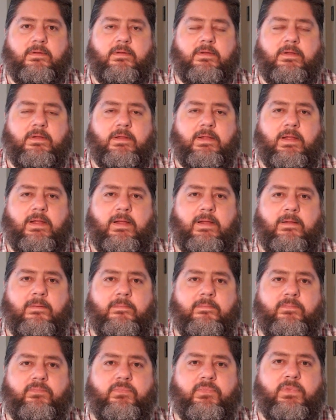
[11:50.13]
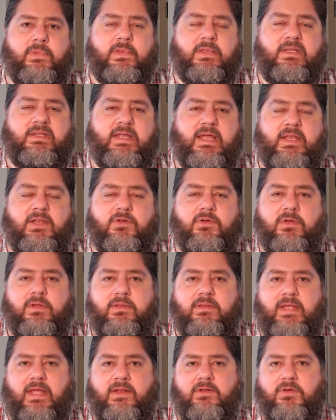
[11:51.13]
Um, the Daniel,
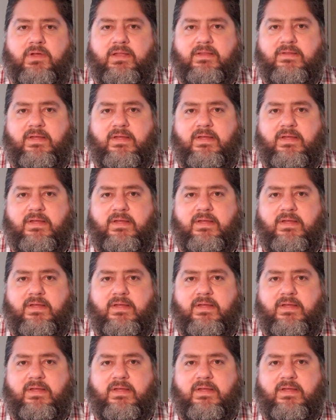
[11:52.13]
Daniel gets